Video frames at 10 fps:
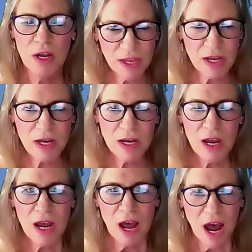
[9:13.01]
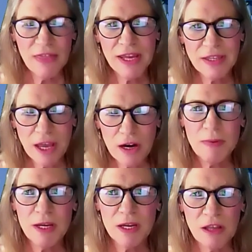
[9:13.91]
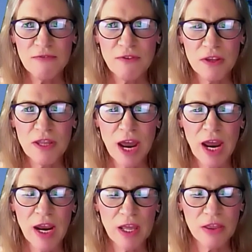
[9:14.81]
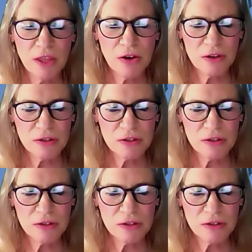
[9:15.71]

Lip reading: I think that'll be enough for today.